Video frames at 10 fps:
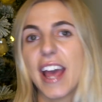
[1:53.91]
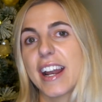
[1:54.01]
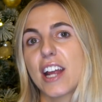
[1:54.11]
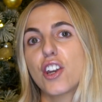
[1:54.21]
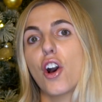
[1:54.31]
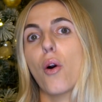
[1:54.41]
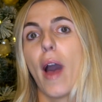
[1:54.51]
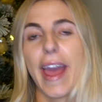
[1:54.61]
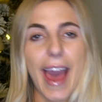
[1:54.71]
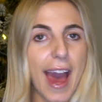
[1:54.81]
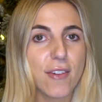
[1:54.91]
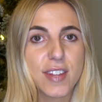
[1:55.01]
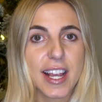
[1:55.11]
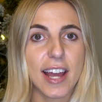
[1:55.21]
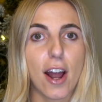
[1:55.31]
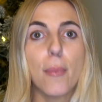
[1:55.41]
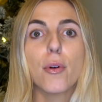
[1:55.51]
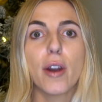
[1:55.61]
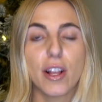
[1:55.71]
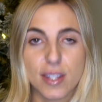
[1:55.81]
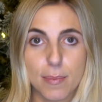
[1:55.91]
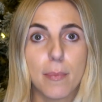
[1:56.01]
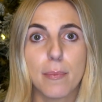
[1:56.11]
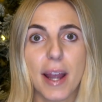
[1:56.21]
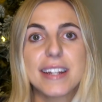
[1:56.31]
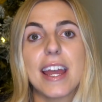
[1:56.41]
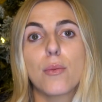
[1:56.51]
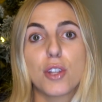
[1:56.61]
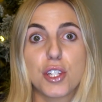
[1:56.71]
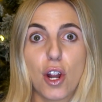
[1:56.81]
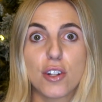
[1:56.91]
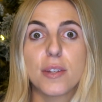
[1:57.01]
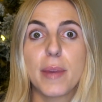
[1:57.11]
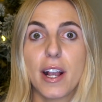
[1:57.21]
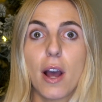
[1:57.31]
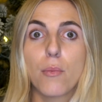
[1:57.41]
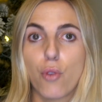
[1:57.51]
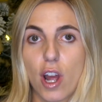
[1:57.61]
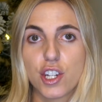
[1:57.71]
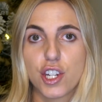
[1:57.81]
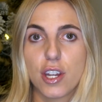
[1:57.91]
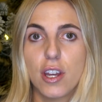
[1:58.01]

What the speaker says: and I know I have to get up or else my day will start to become rushed.